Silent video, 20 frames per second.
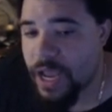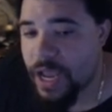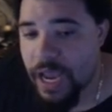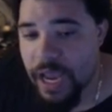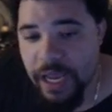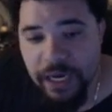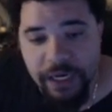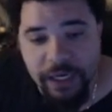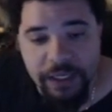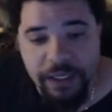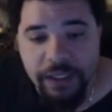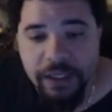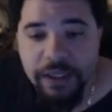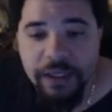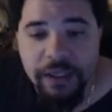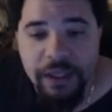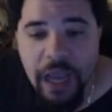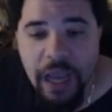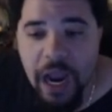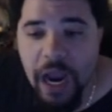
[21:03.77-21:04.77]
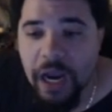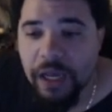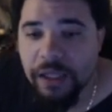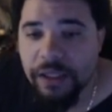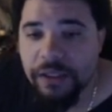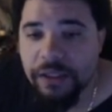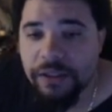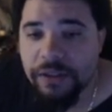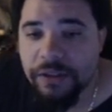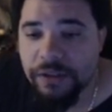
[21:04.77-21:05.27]
and not
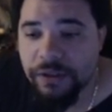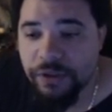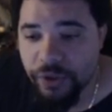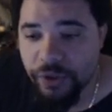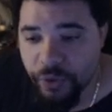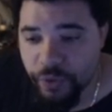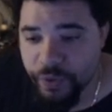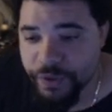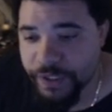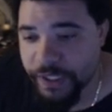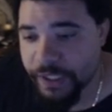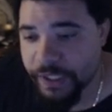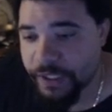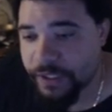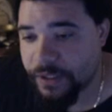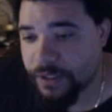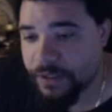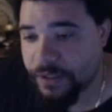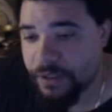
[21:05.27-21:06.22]
lose it